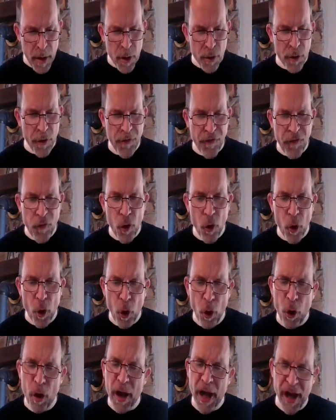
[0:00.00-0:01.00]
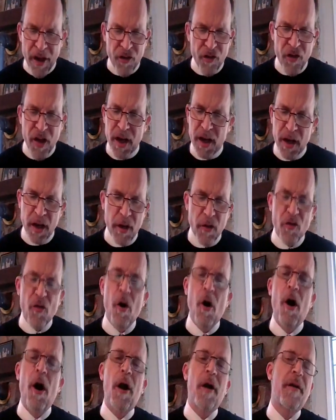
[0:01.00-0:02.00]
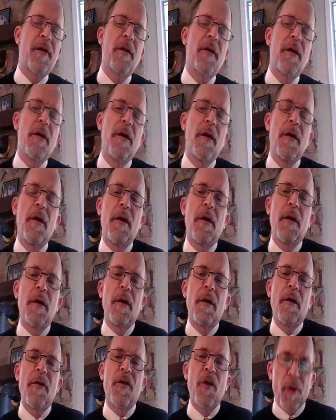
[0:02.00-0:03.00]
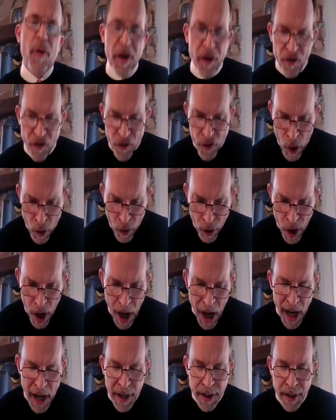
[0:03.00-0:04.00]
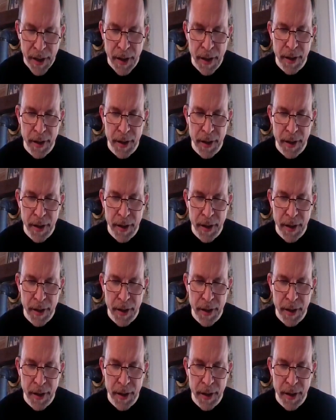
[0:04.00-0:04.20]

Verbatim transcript: The fool has said in his heart, there is no God.